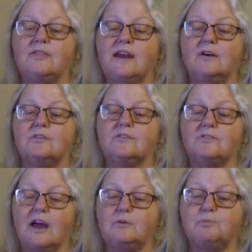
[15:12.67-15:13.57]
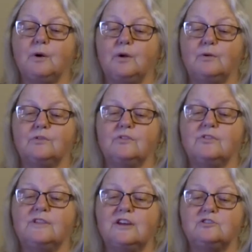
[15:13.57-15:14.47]
They are signposts
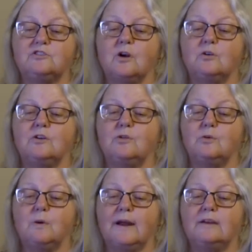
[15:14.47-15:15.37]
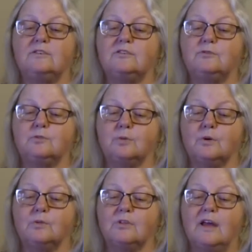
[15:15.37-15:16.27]
that show you the way to
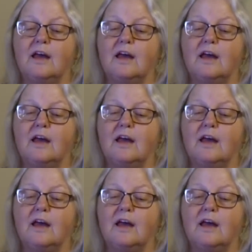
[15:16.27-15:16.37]
truth